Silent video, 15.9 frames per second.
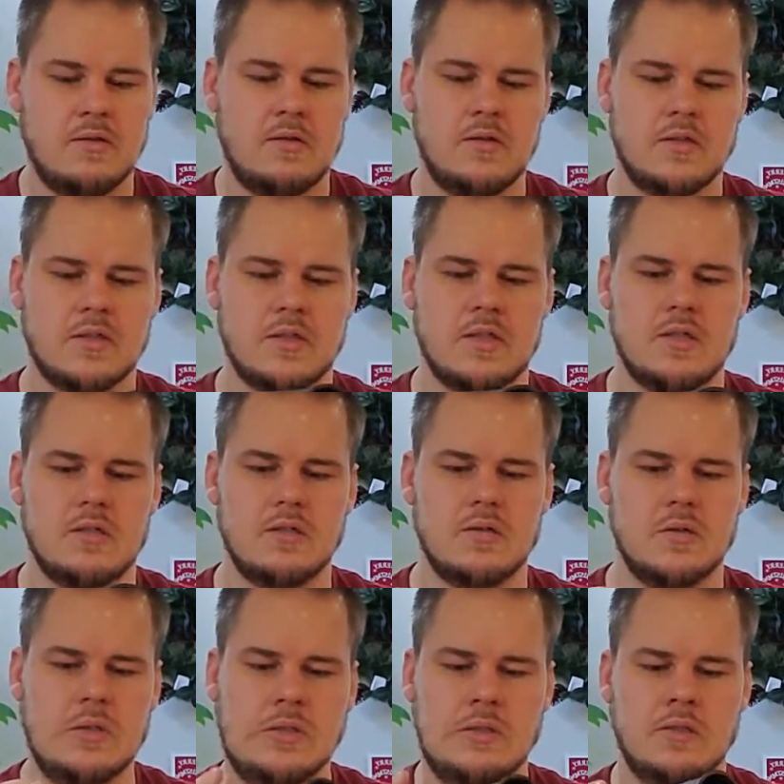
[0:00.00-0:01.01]

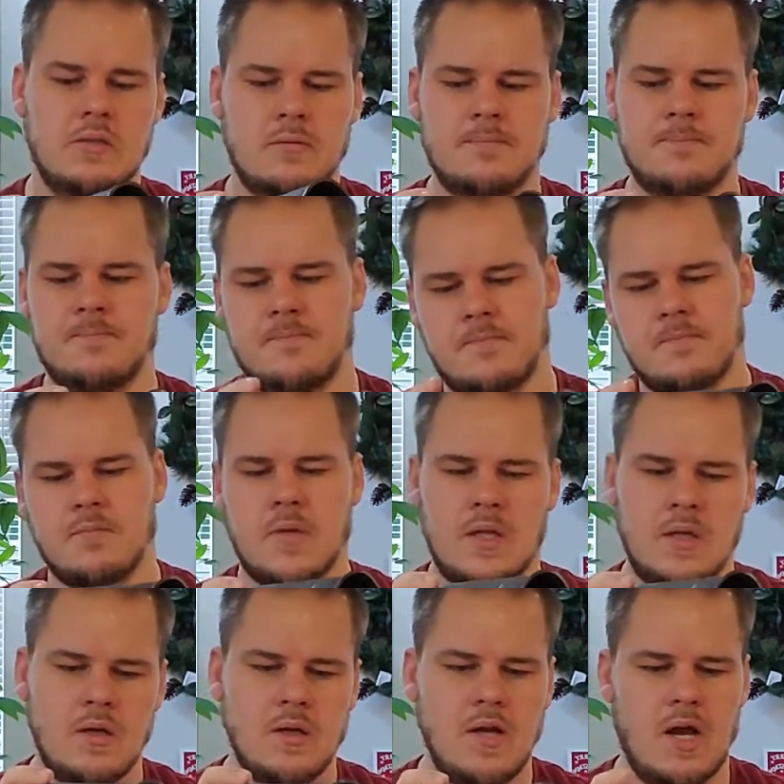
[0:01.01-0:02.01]
So
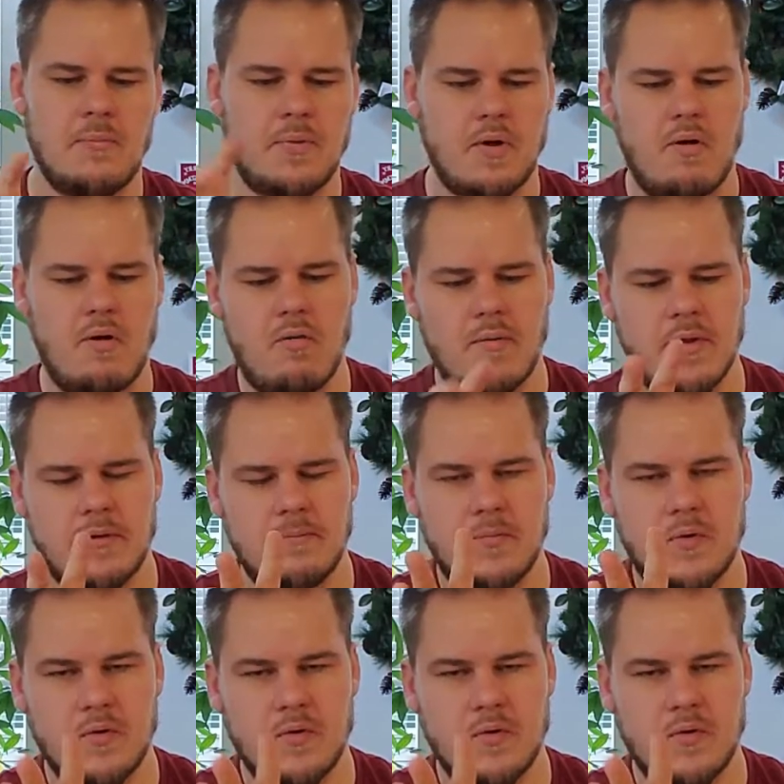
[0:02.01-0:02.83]
I'll probably